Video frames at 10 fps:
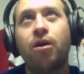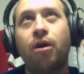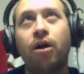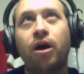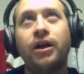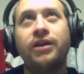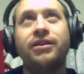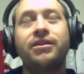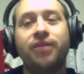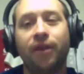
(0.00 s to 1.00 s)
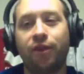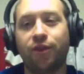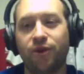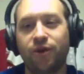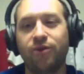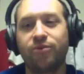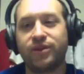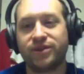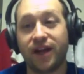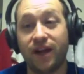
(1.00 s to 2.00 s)
on the 3rd,
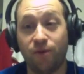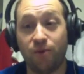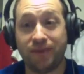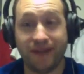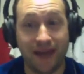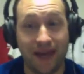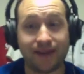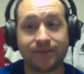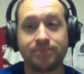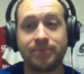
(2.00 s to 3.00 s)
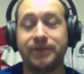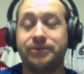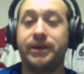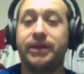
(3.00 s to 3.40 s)
which I will be at, by the way.